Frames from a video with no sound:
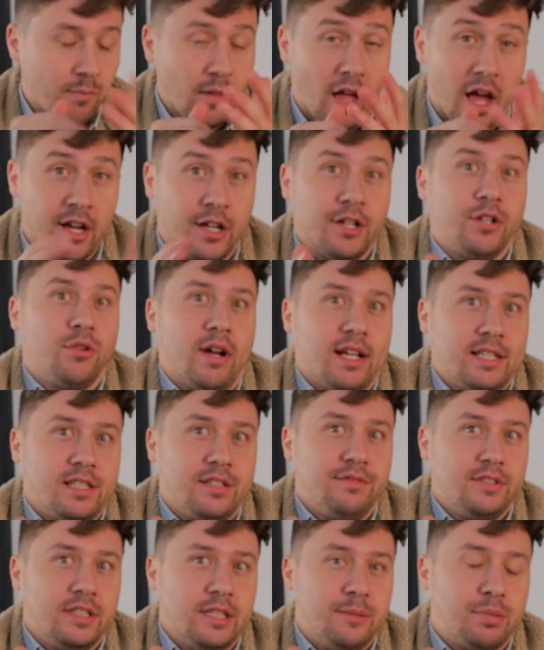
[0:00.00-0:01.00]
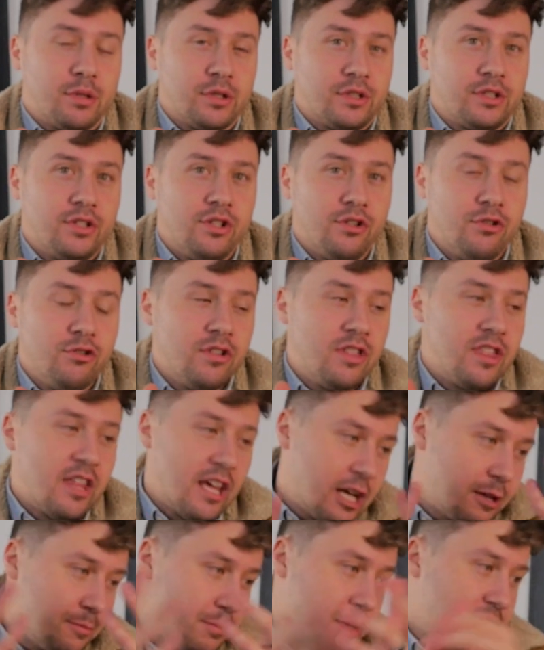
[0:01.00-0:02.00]
an aggressively pursued
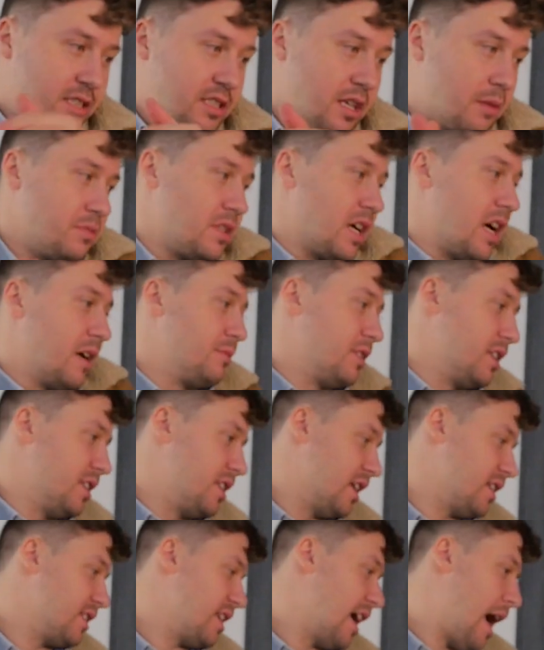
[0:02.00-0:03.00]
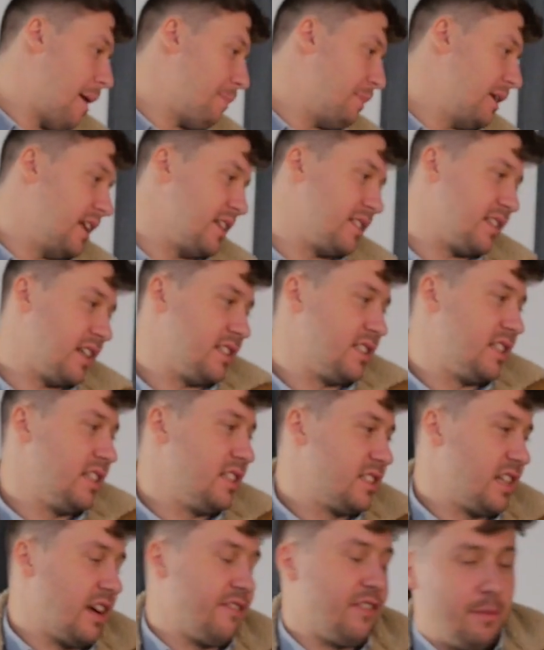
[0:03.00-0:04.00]
thing, but sometimes it does happen as I see stuff